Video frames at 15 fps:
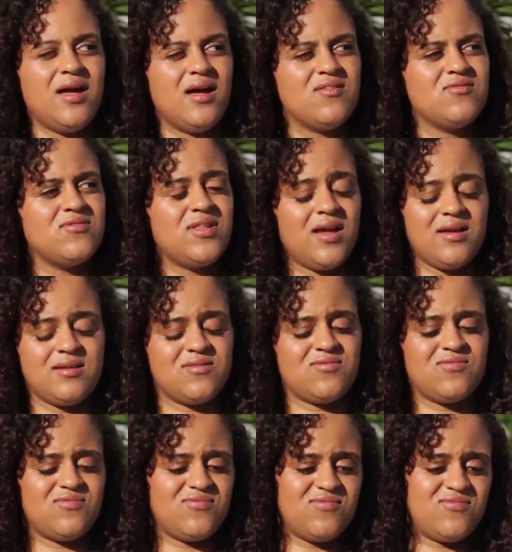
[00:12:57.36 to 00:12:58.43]
they have like
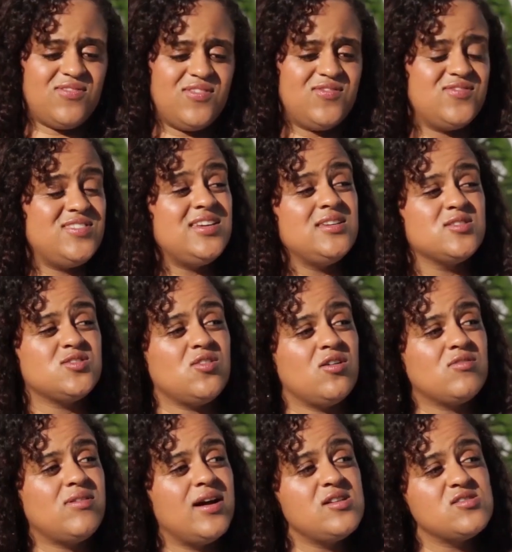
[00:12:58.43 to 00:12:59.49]
15
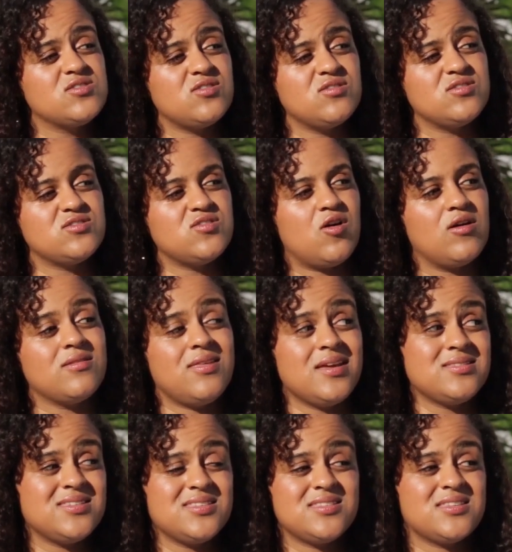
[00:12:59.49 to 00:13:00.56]
songwriters on a song.
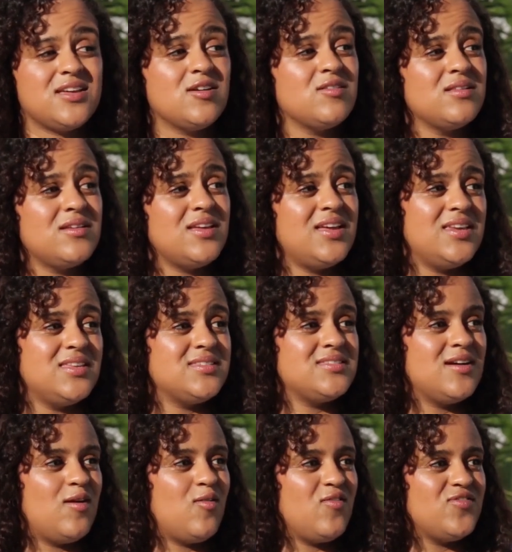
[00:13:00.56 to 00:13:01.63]
That's a skill in
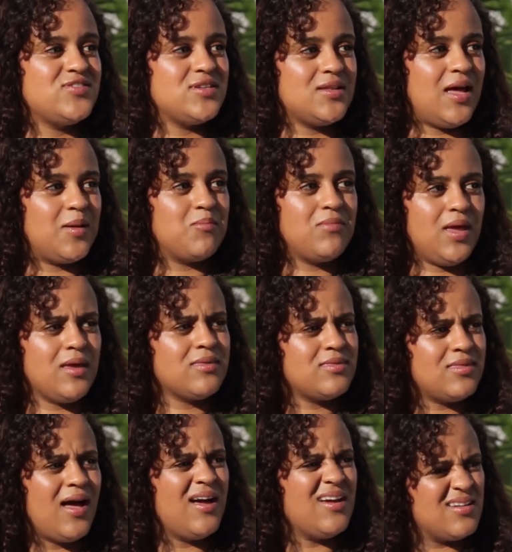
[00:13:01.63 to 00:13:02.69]
itself to like make
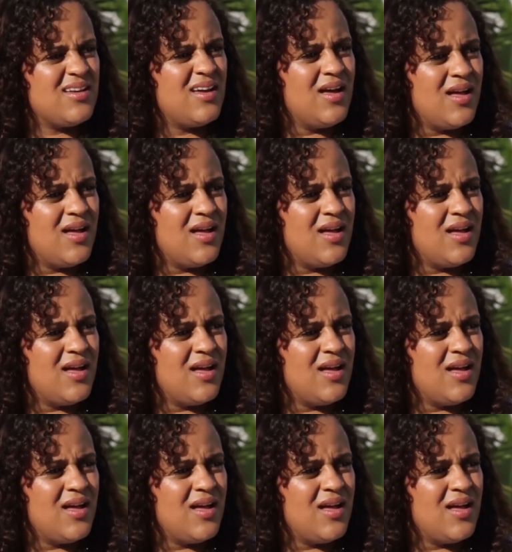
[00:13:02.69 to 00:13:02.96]
that